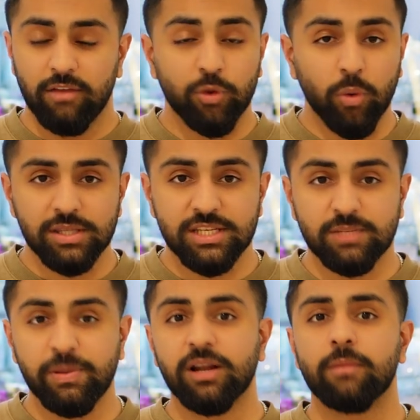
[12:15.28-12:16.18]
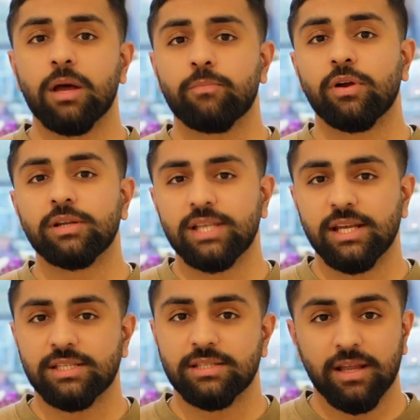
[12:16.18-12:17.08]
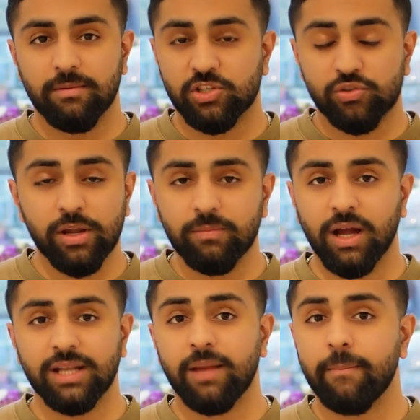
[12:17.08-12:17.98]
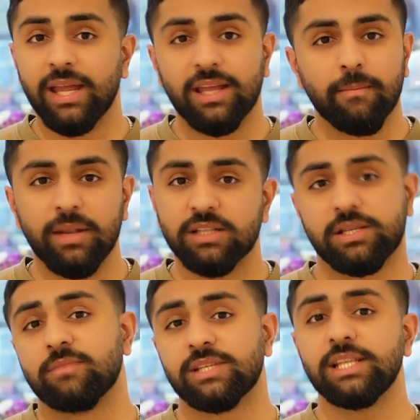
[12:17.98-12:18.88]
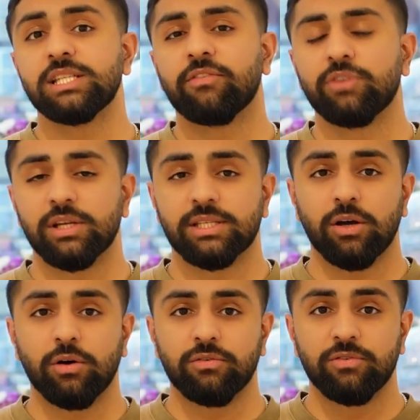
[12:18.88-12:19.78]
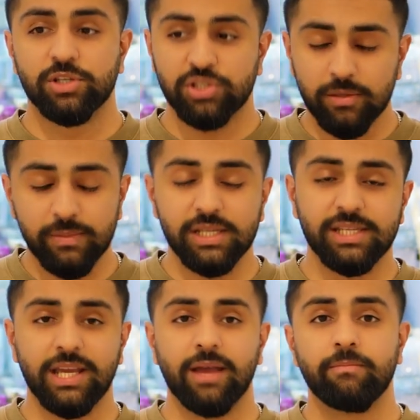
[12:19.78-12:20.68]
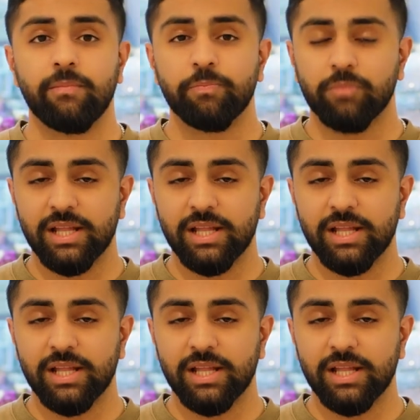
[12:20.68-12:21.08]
If you want to speed up that process and streamline it, make it a million times easier for yourself, shoot me a DM.